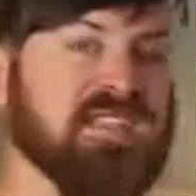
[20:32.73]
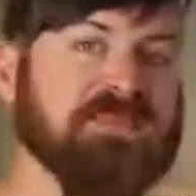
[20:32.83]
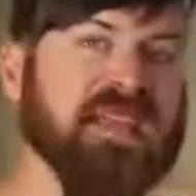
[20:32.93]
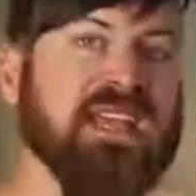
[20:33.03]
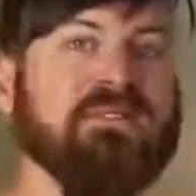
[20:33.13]

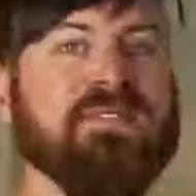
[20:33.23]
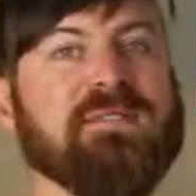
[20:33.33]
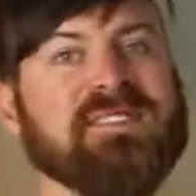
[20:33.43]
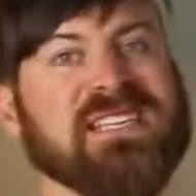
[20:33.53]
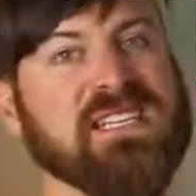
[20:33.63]
speaking,
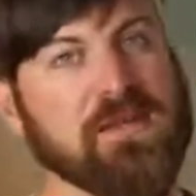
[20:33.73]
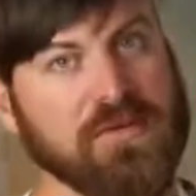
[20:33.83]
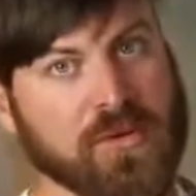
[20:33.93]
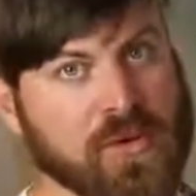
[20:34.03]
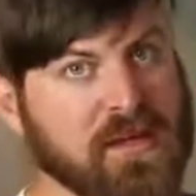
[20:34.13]
$15,000 to
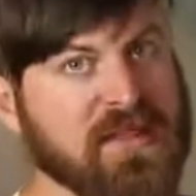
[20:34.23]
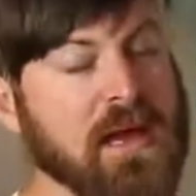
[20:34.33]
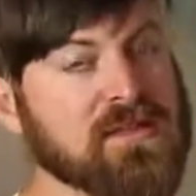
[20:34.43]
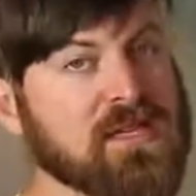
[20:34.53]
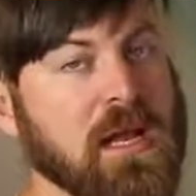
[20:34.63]

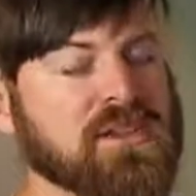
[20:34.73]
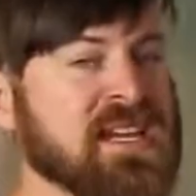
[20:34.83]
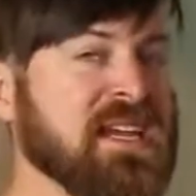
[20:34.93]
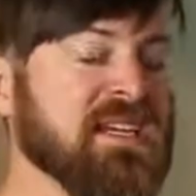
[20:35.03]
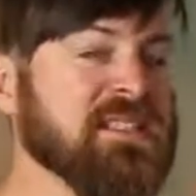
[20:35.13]
$30,000
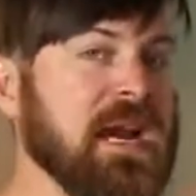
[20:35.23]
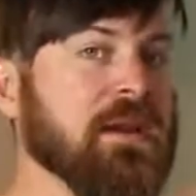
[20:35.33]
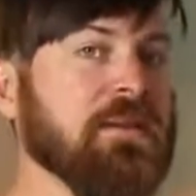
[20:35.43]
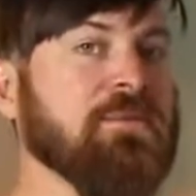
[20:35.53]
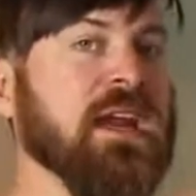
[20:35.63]
is kind
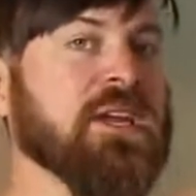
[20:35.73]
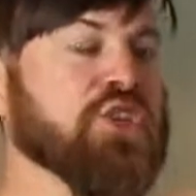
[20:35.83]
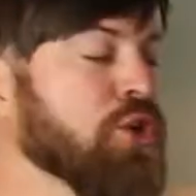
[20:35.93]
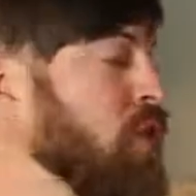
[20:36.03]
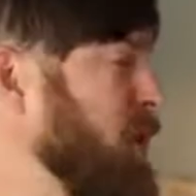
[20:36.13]
of the range
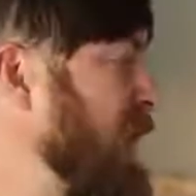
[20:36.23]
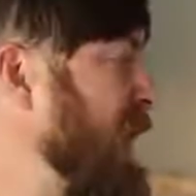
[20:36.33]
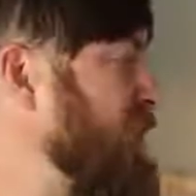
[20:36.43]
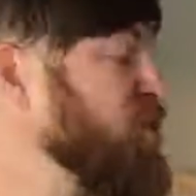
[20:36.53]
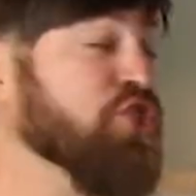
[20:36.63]
you're looking
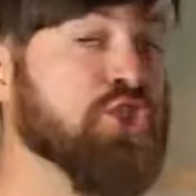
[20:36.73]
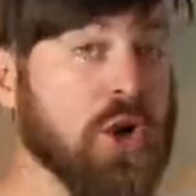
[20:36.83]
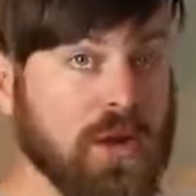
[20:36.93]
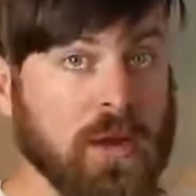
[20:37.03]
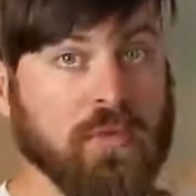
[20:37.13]
at to
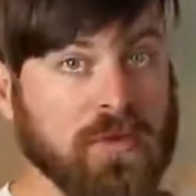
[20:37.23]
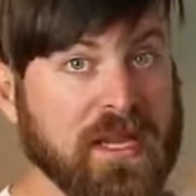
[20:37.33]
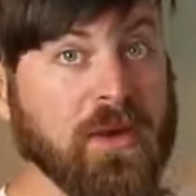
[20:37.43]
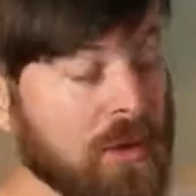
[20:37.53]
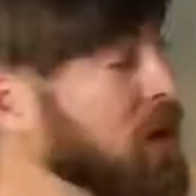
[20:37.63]
start a
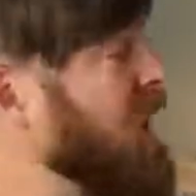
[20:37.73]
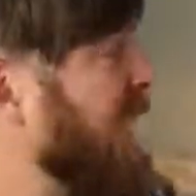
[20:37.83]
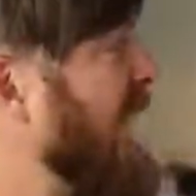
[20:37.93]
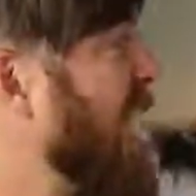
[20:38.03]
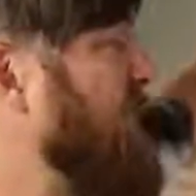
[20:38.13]
real
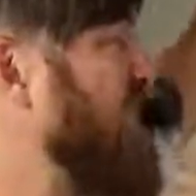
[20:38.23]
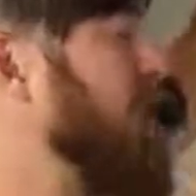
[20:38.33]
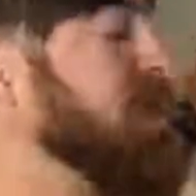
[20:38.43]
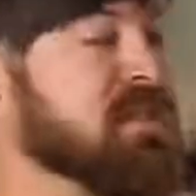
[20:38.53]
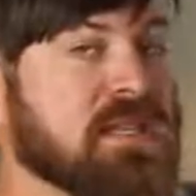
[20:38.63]

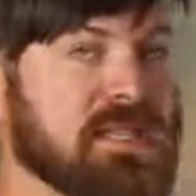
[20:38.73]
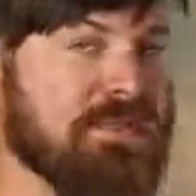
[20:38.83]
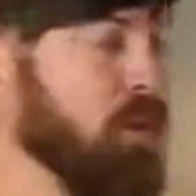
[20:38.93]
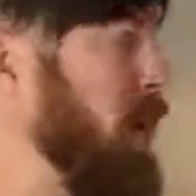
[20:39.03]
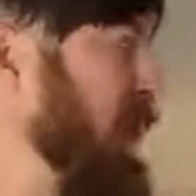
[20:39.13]
Amazon business if
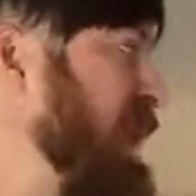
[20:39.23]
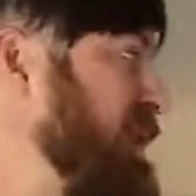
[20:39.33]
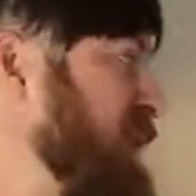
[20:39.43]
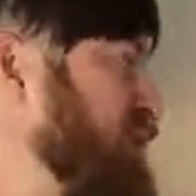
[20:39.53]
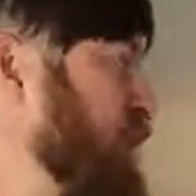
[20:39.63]
you want to have
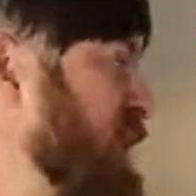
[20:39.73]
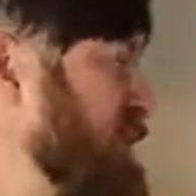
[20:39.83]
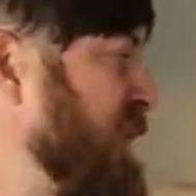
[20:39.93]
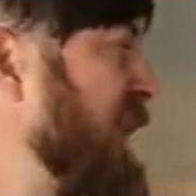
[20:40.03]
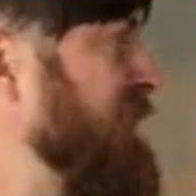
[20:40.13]
any chance
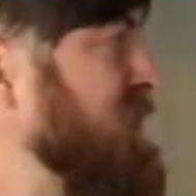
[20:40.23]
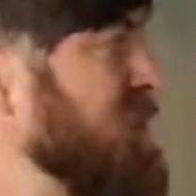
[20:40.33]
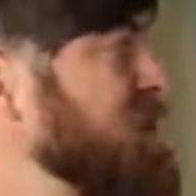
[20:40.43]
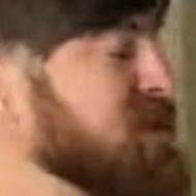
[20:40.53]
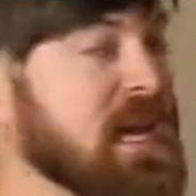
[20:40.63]
of having
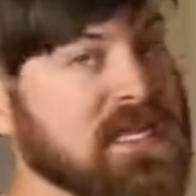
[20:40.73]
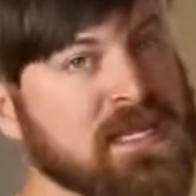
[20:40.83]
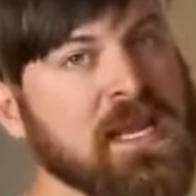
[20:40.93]
success.